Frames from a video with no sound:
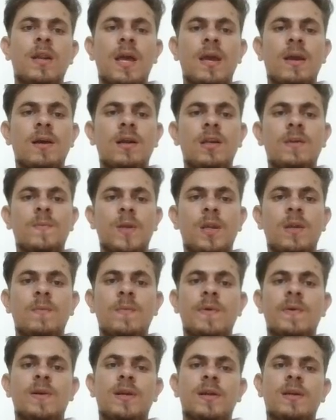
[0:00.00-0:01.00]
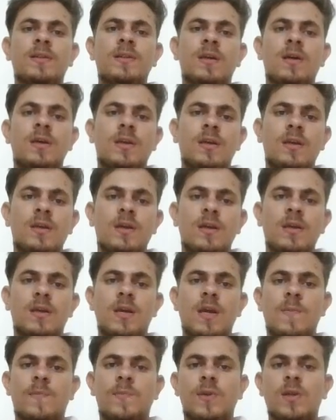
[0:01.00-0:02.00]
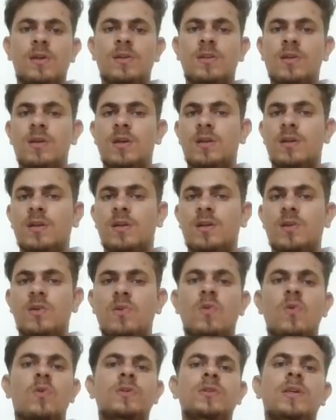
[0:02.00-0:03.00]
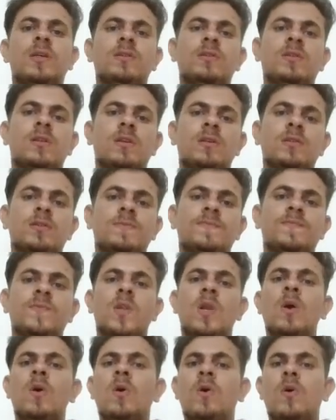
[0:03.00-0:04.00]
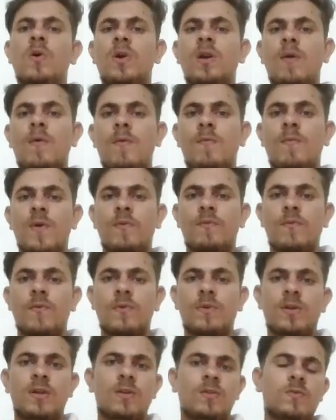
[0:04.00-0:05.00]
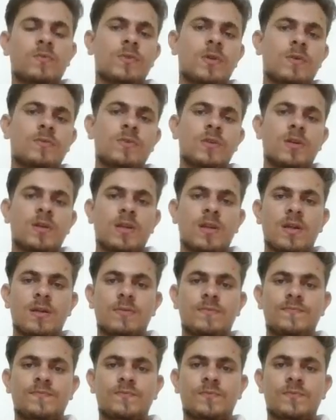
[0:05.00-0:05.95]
Tangled premiered at the EI Captain Theater in Los Angeles on November 14, 2010,